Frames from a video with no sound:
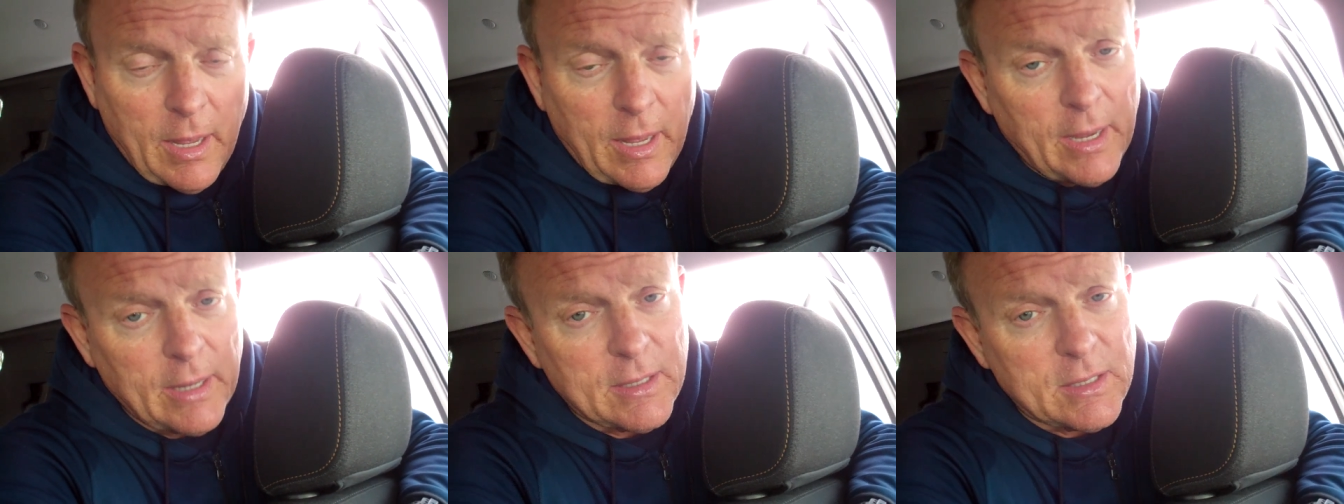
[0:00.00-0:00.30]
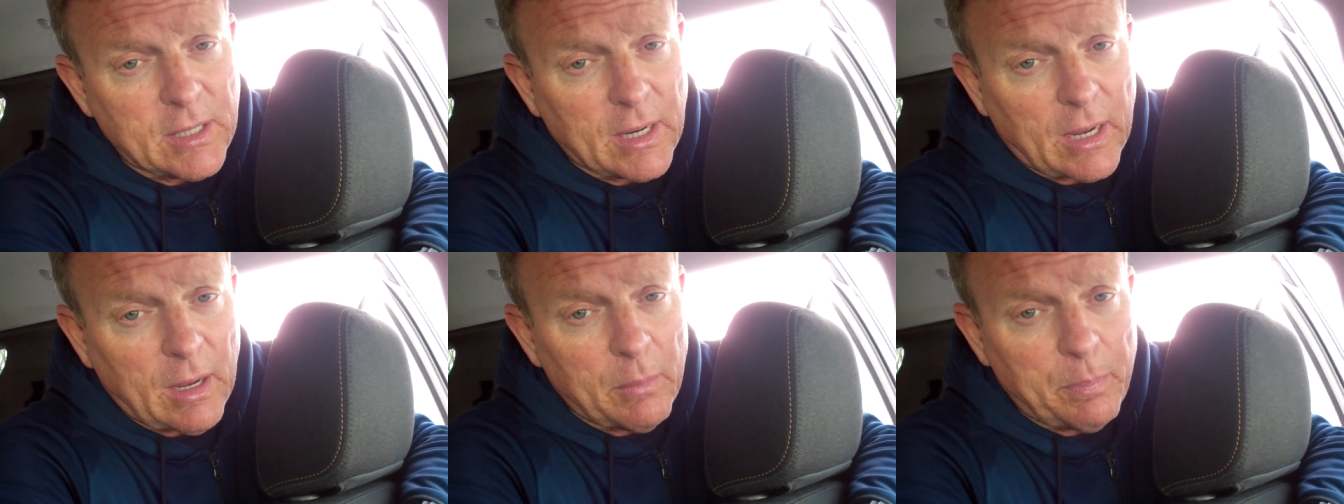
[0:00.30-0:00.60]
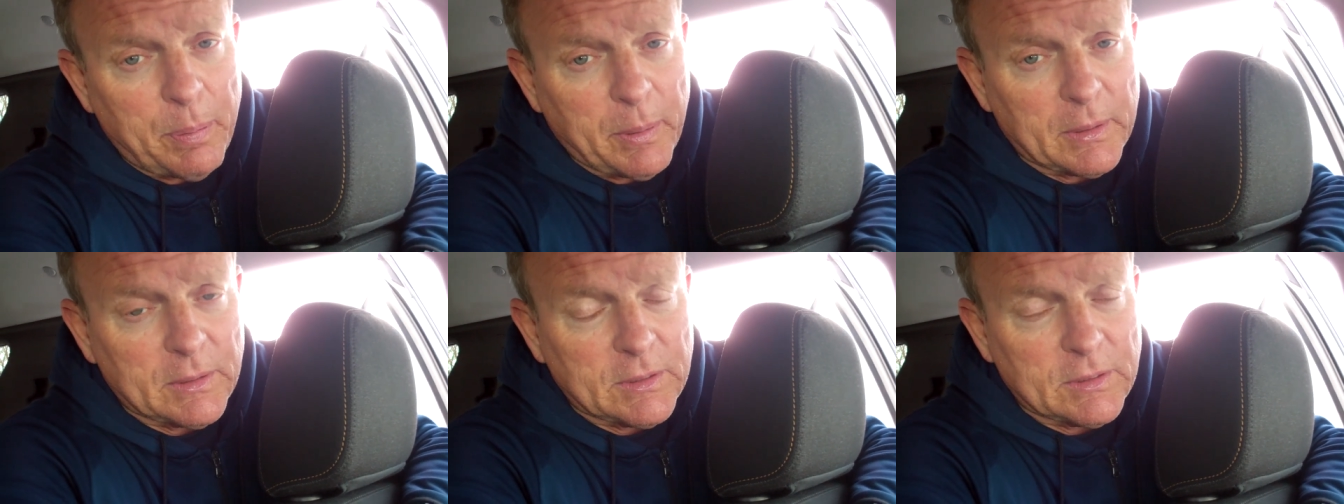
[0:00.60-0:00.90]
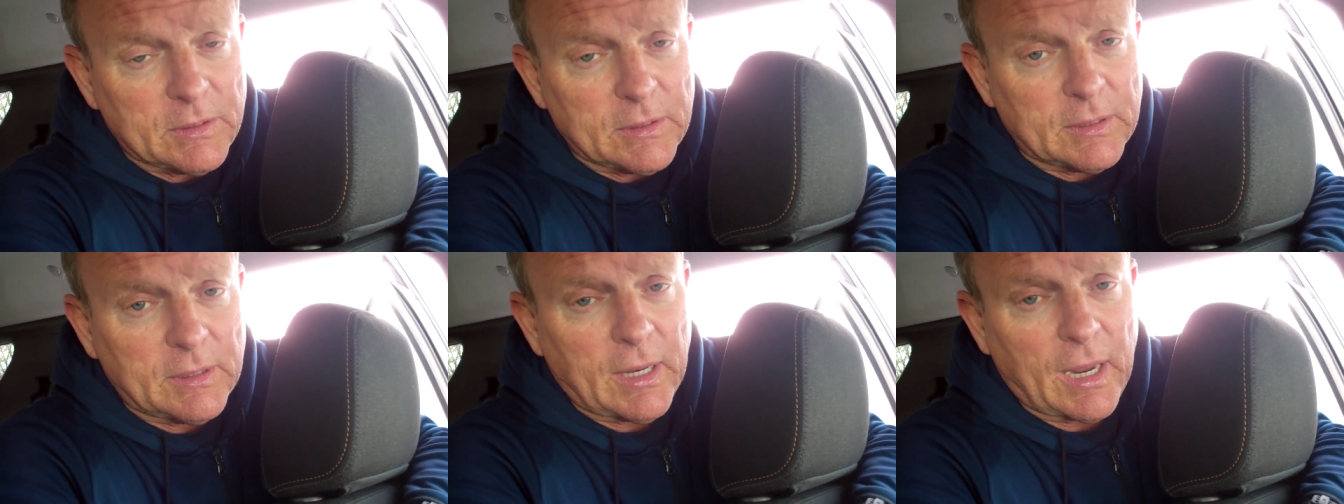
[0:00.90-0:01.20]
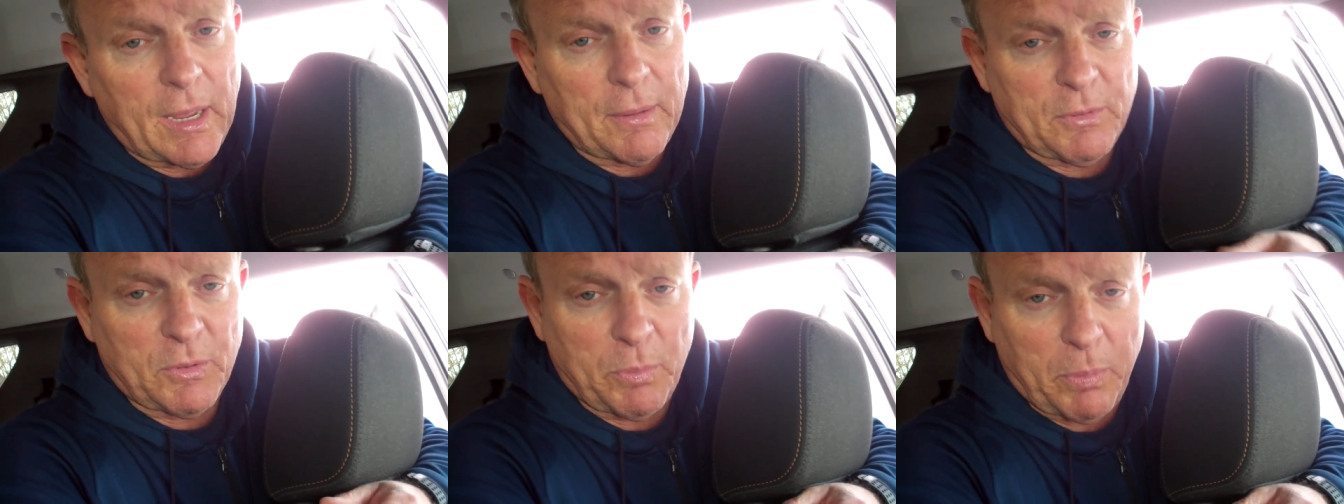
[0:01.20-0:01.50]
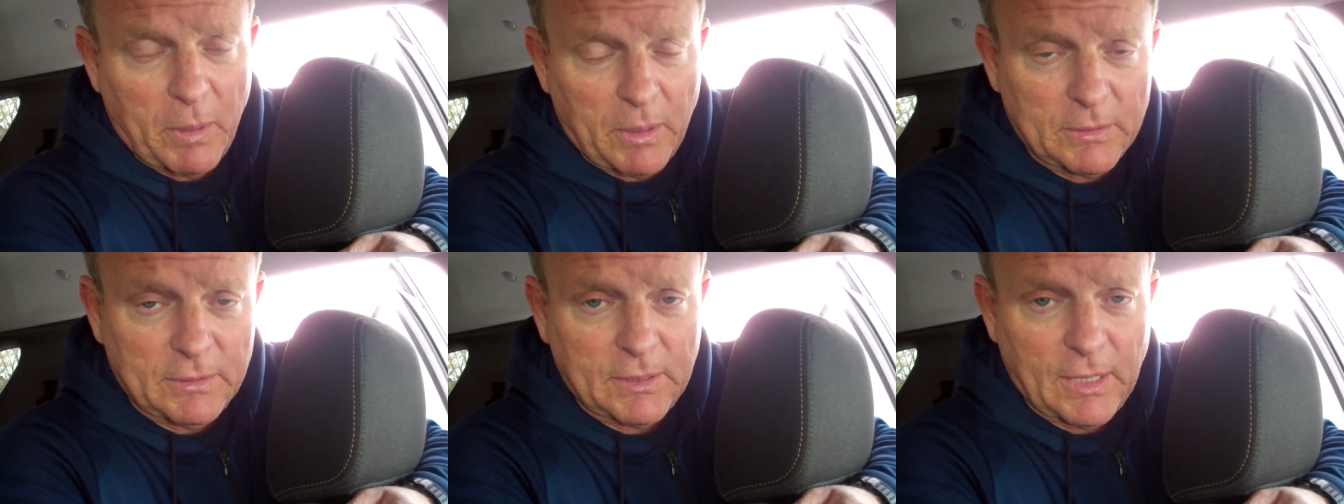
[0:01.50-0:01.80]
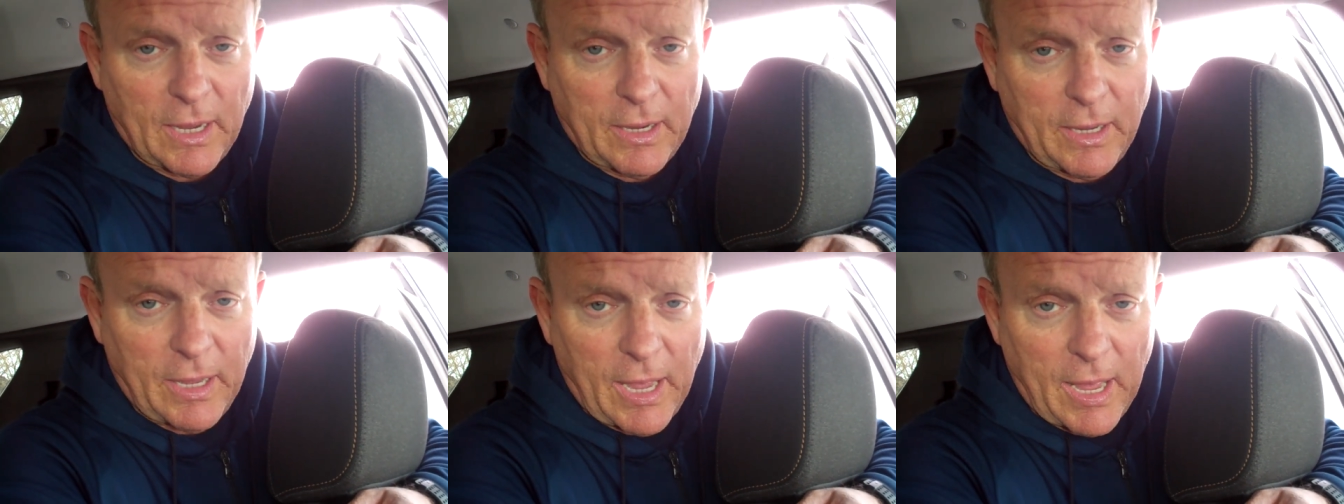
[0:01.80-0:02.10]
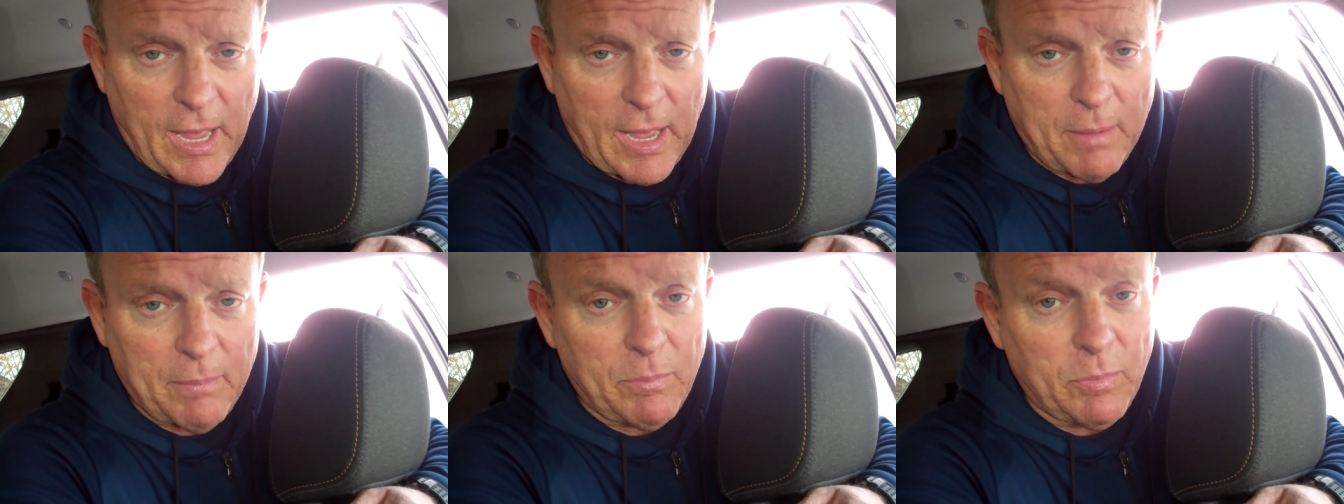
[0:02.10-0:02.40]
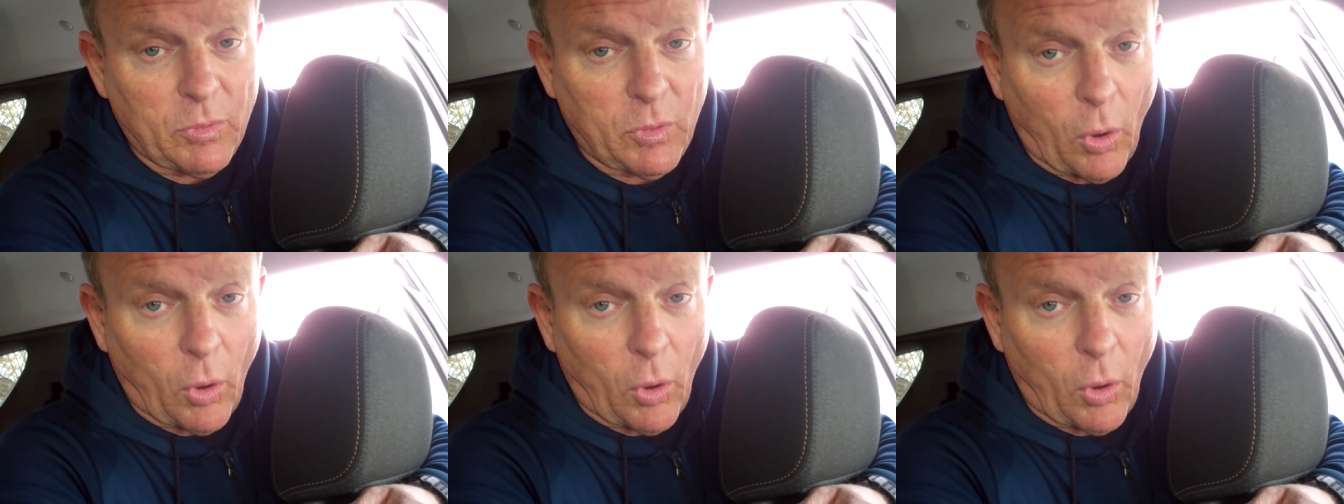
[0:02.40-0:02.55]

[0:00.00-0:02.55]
Hey, check out pictures at TomSparks.com.